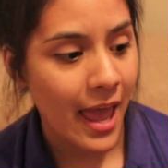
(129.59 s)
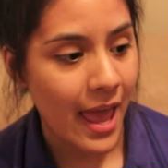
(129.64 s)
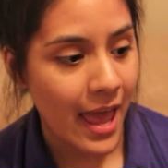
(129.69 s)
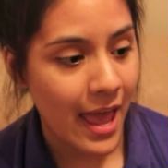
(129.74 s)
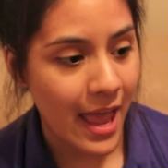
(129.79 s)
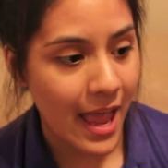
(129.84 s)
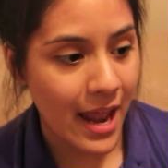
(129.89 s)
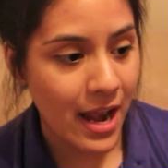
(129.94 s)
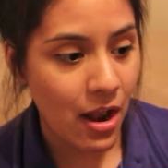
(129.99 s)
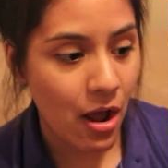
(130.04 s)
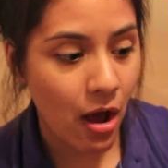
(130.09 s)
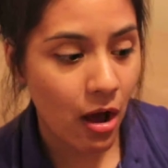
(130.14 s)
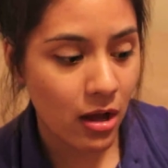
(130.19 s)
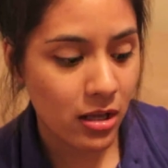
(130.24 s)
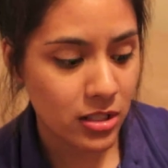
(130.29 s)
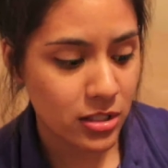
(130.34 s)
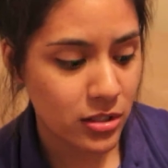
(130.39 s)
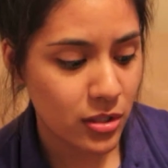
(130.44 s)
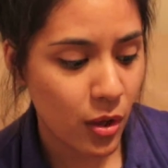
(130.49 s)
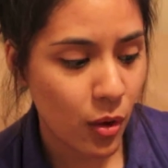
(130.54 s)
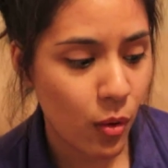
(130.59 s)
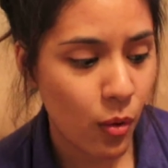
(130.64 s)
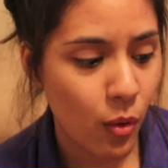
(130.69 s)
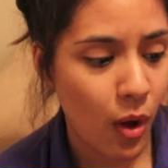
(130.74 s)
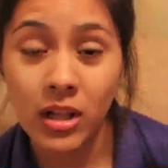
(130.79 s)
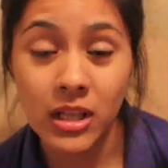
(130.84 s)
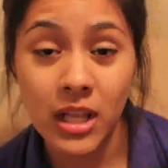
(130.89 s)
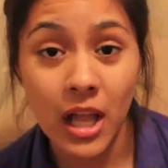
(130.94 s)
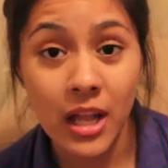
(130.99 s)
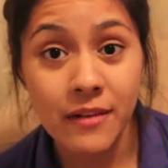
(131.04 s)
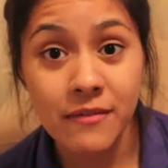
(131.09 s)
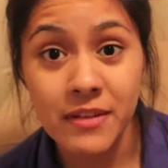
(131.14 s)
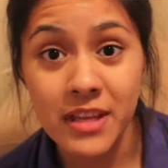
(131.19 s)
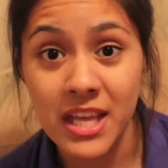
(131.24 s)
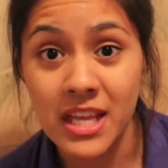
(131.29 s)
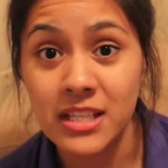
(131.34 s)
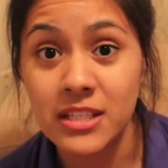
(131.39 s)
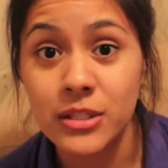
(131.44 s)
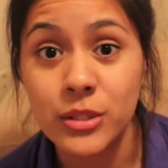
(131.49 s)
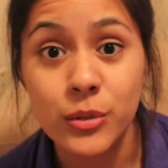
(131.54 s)
And also, a lot of
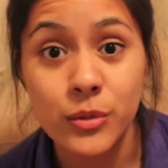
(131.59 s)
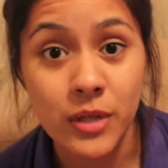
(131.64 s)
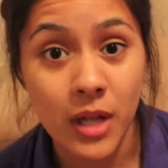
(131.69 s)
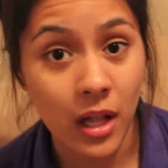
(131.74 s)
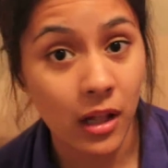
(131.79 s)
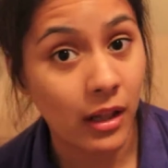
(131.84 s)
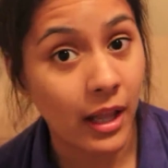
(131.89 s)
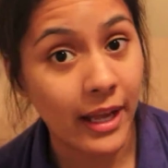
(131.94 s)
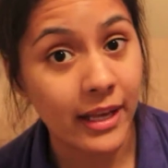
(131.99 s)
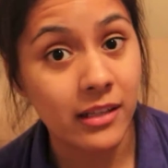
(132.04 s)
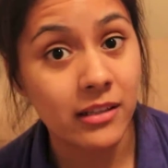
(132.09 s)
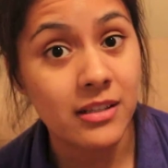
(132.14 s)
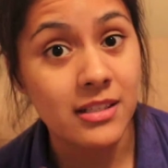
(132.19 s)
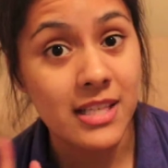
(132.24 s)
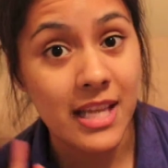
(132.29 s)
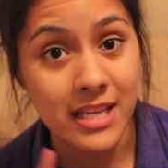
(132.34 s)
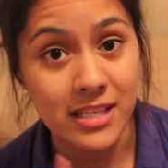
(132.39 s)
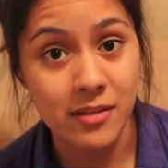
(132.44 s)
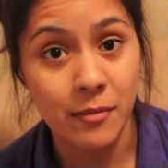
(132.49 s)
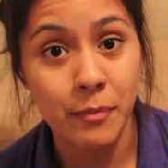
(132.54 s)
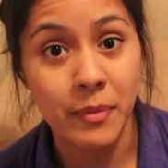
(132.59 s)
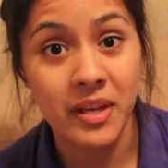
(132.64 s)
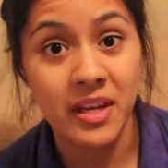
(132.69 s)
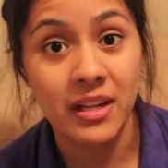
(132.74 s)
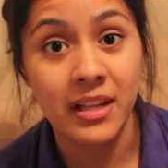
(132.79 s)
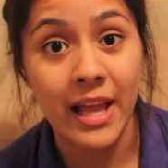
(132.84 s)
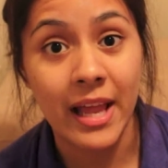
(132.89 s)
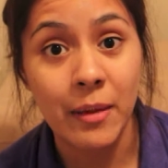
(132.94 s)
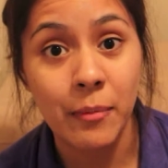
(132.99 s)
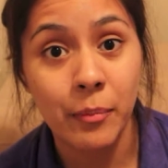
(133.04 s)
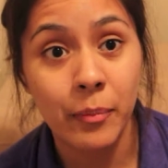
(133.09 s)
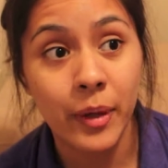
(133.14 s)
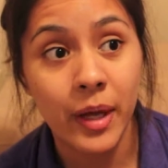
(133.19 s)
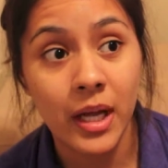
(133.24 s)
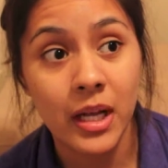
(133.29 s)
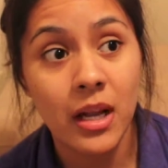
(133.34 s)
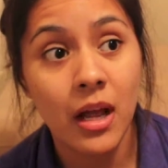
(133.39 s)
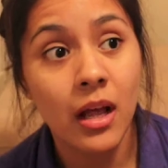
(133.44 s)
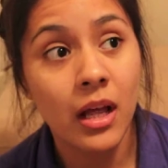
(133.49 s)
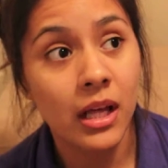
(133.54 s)
kids do not like the taste of Pedialyte,
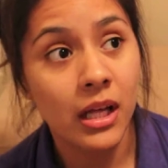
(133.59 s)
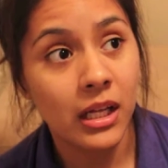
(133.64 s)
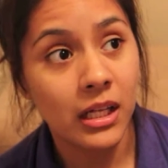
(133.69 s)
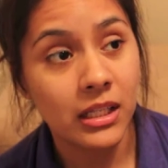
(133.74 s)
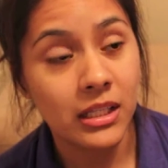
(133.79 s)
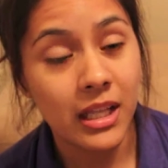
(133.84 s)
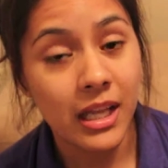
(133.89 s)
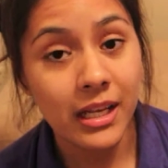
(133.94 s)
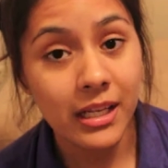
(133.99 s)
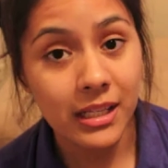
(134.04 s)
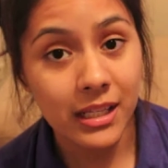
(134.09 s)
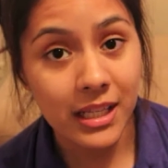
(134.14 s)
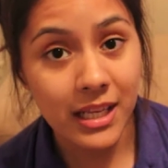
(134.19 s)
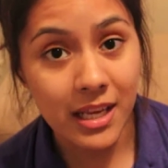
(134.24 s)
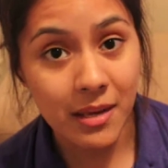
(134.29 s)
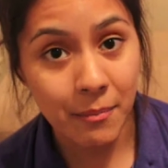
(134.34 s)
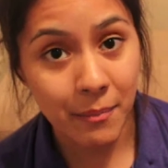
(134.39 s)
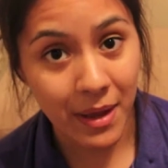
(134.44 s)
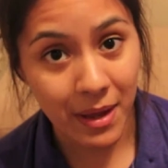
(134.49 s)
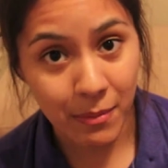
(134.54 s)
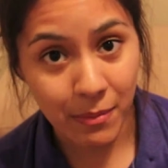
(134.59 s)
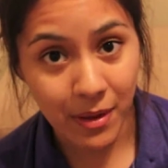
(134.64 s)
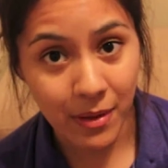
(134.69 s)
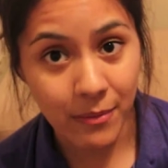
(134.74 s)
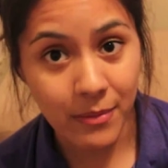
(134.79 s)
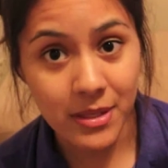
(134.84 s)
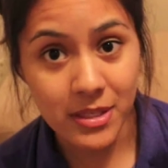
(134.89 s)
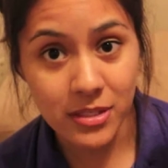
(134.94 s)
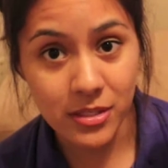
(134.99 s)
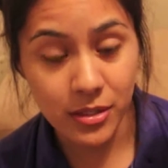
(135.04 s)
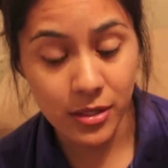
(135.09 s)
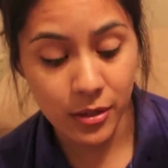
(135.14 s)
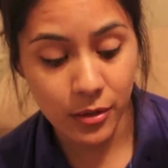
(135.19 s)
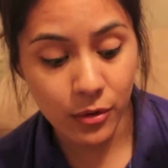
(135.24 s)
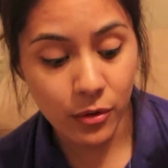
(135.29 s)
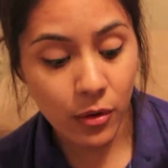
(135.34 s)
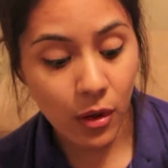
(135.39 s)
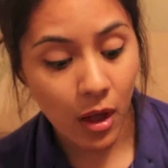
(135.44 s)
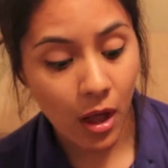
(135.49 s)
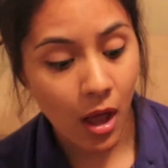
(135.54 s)
but luckily my babies
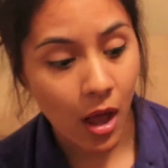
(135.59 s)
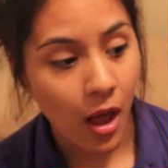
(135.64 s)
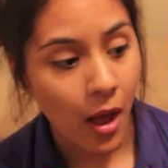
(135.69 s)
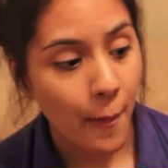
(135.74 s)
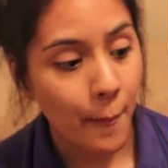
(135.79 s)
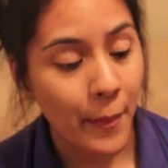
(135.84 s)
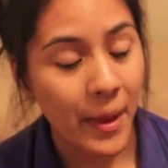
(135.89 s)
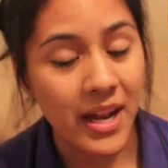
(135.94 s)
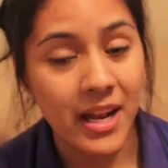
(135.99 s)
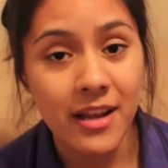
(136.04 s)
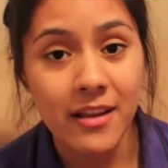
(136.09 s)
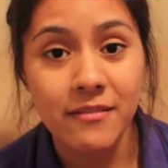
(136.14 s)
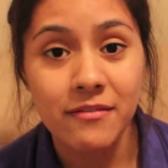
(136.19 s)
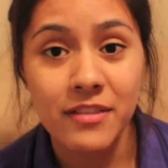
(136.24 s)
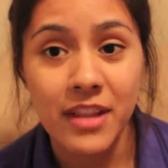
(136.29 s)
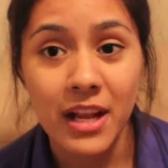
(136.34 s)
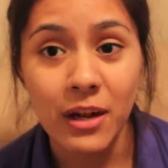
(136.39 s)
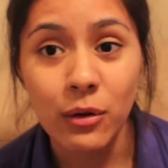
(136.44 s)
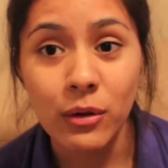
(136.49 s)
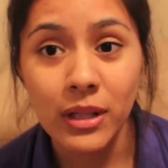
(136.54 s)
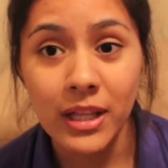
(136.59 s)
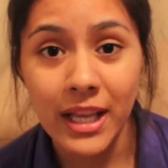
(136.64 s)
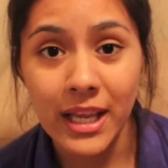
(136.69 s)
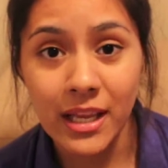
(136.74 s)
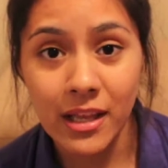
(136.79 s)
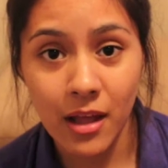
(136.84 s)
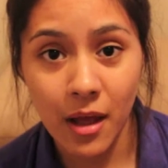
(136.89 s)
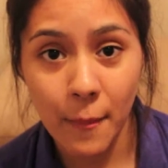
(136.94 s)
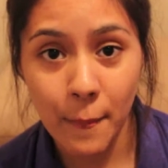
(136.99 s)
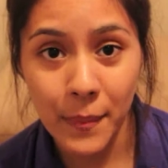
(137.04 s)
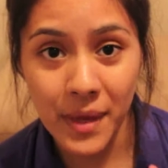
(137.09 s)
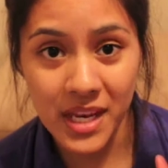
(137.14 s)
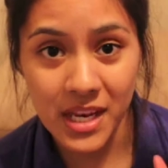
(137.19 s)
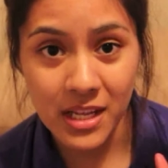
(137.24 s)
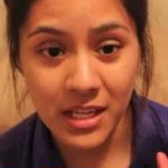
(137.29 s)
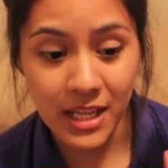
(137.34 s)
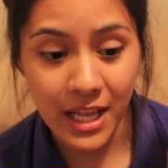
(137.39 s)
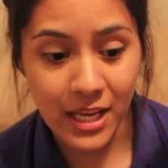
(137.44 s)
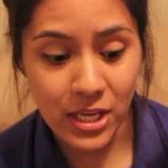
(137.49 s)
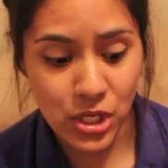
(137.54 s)
do. But if they don't like
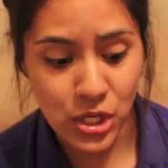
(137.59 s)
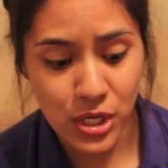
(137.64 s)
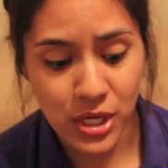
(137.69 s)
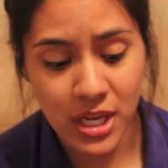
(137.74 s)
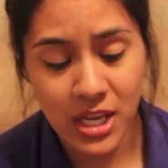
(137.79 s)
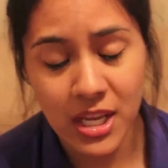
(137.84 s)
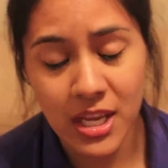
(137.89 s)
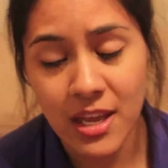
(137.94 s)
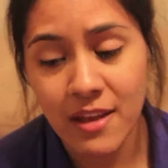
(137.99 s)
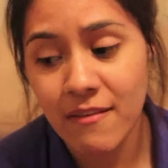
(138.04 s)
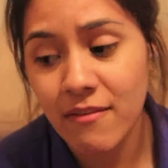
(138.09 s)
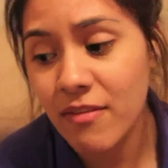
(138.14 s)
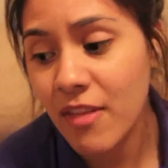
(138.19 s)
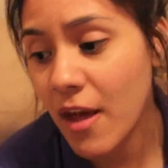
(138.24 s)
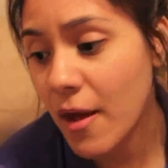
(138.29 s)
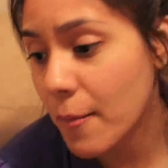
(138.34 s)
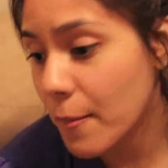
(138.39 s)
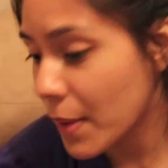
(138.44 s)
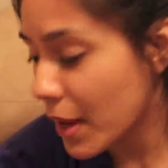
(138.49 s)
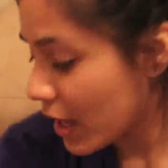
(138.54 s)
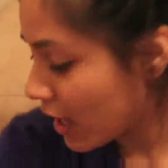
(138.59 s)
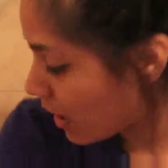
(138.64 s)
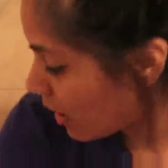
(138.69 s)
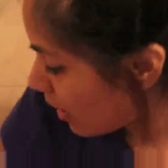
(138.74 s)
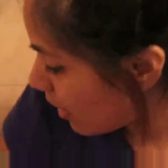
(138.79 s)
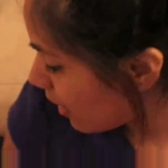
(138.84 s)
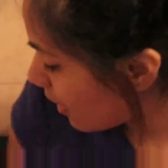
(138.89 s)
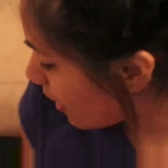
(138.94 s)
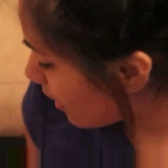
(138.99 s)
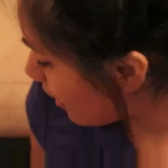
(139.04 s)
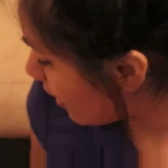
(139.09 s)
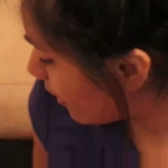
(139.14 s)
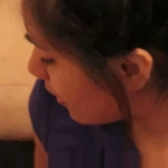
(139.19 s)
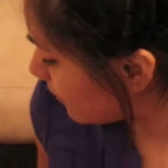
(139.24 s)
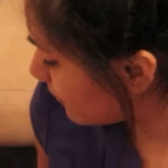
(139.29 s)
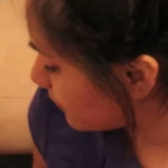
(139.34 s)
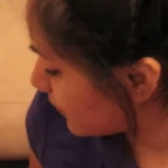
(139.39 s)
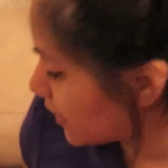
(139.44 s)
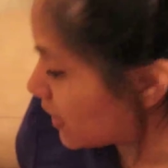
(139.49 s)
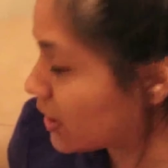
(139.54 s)
Pedialyte, you can give them
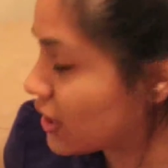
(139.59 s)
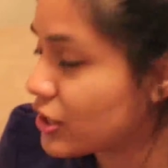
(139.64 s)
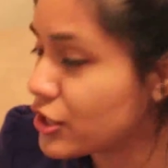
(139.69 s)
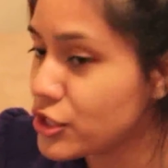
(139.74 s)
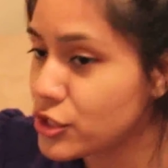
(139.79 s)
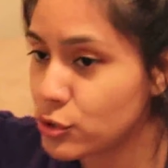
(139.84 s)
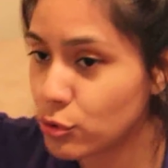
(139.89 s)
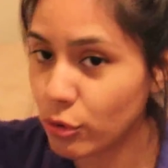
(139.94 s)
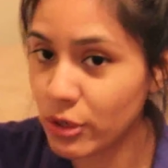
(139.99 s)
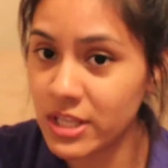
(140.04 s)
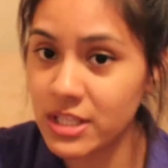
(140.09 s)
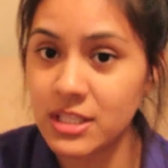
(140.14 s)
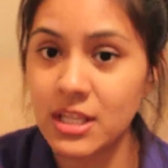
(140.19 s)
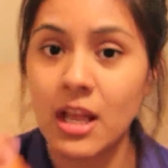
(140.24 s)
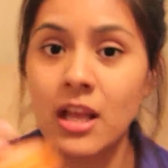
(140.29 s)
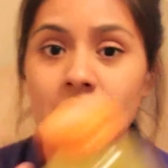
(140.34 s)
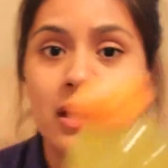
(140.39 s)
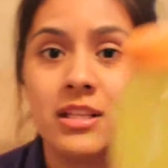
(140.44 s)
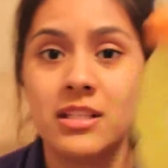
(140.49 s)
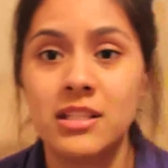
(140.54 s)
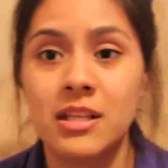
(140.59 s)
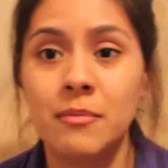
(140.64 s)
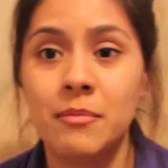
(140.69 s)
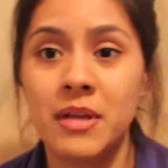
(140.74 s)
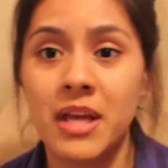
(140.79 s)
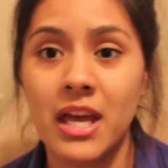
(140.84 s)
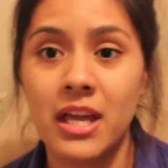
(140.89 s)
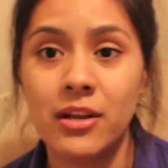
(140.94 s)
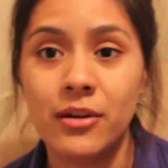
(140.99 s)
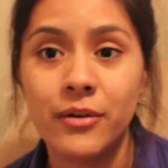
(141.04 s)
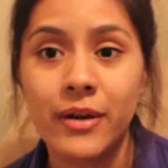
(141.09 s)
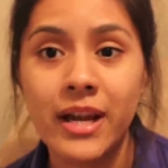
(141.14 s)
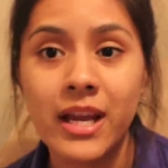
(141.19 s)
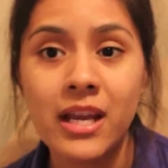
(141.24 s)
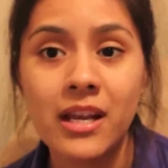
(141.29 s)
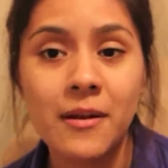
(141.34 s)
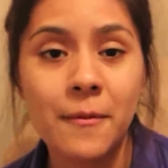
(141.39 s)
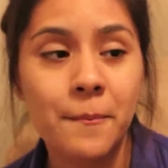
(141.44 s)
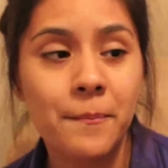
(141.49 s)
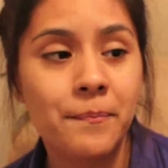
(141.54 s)
another choice, some
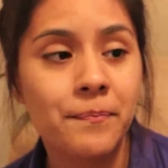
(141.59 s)
Gatorade.